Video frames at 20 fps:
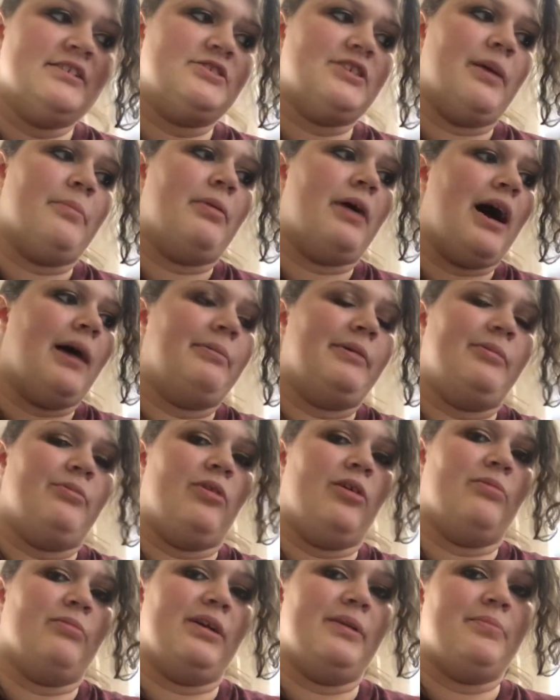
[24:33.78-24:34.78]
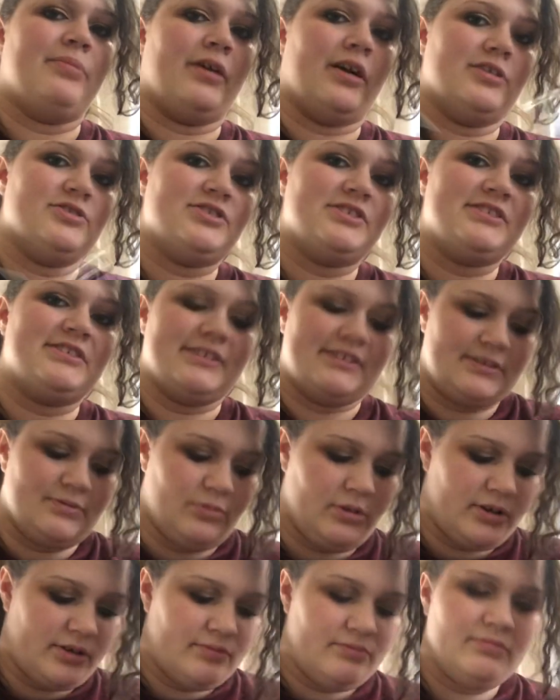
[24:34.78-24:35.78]
so I probably won't repurchase this
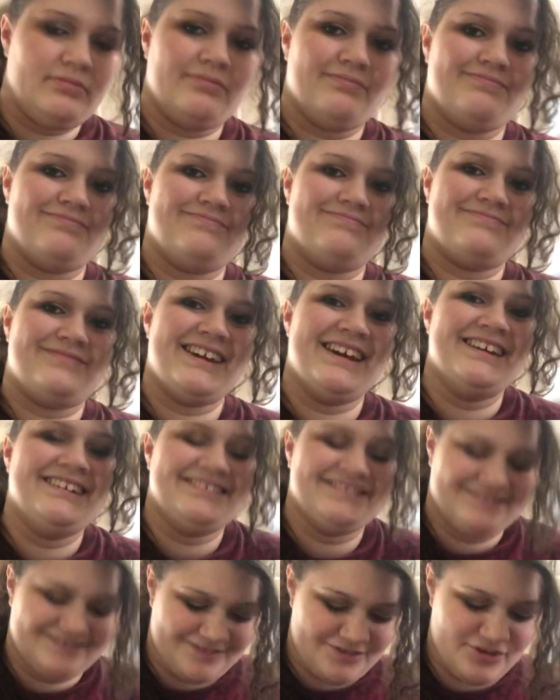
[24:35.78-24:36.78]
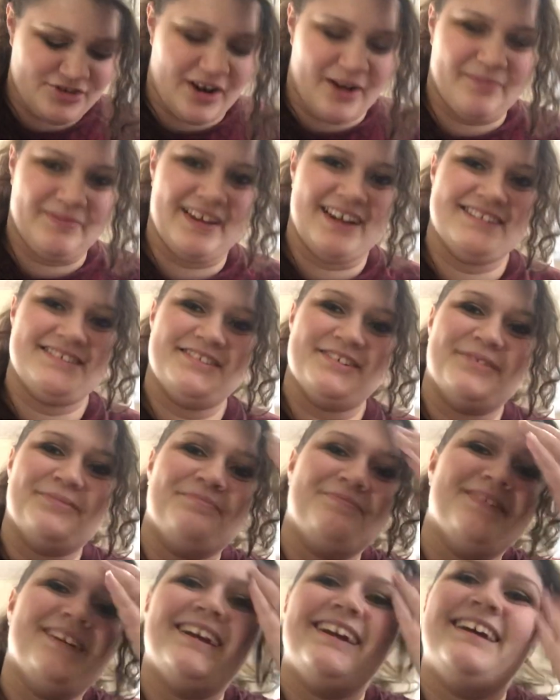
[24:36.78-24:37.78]
one. Drop that too.
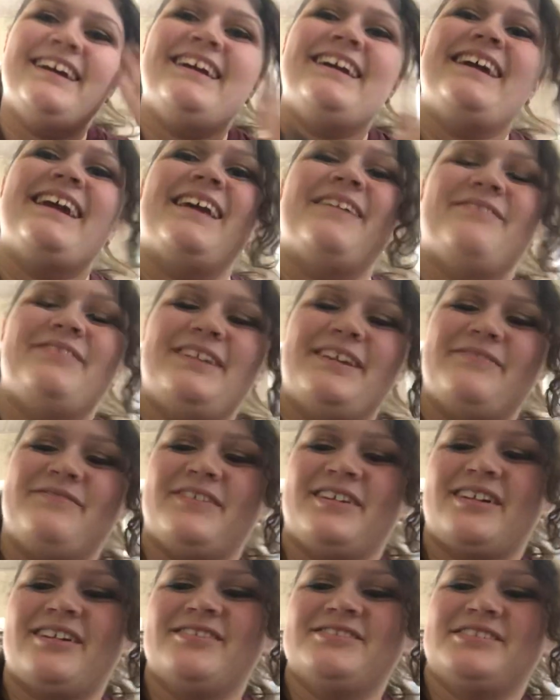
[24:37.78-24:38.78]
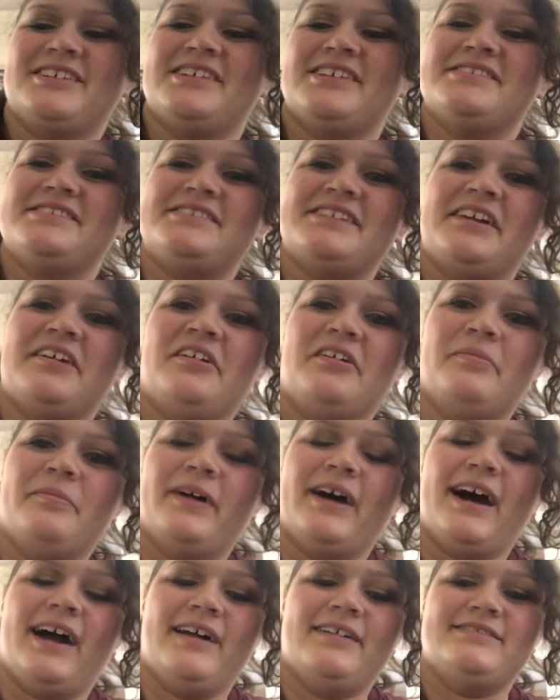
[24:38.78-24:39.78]
Even if it goes on sale,
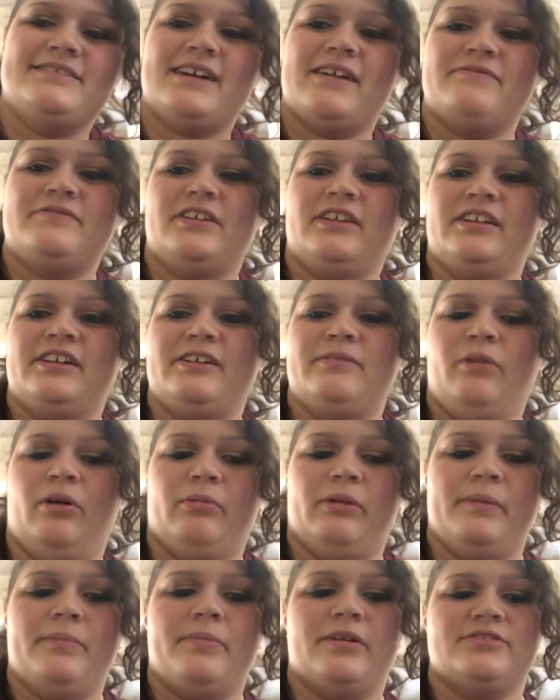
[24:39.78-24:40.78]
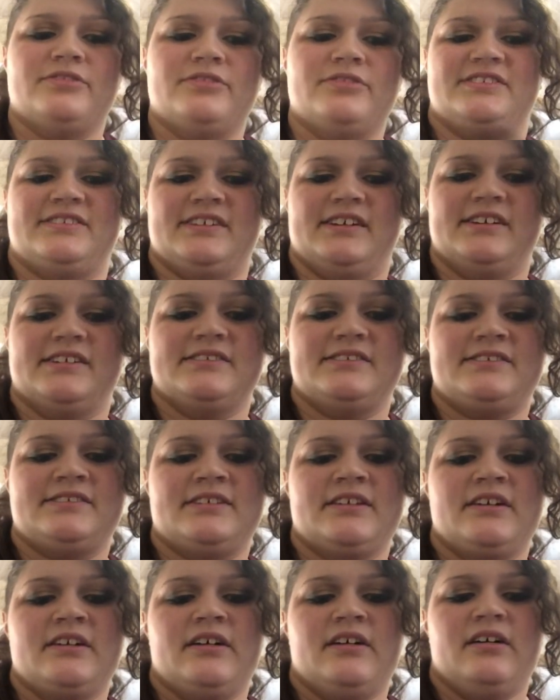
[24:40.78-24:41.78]
but I definitely will repurchase this
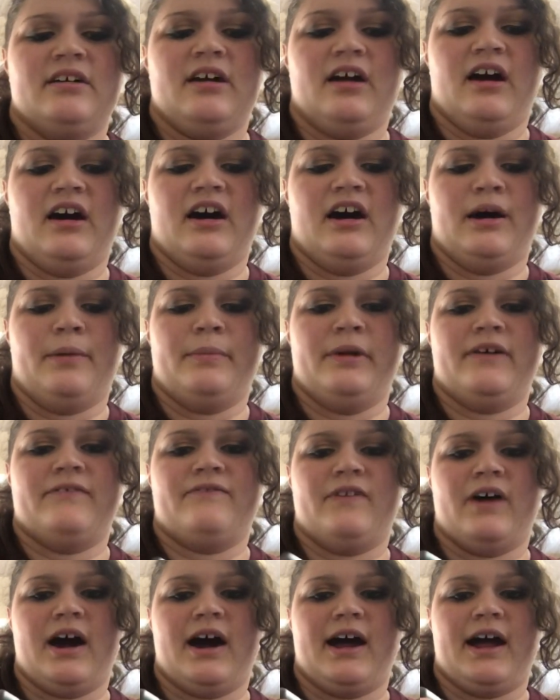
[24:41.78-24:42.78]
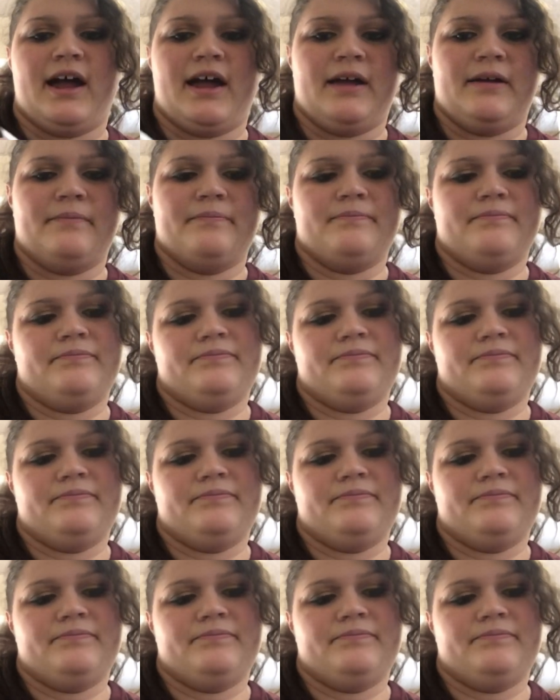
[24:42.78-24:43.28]
if I,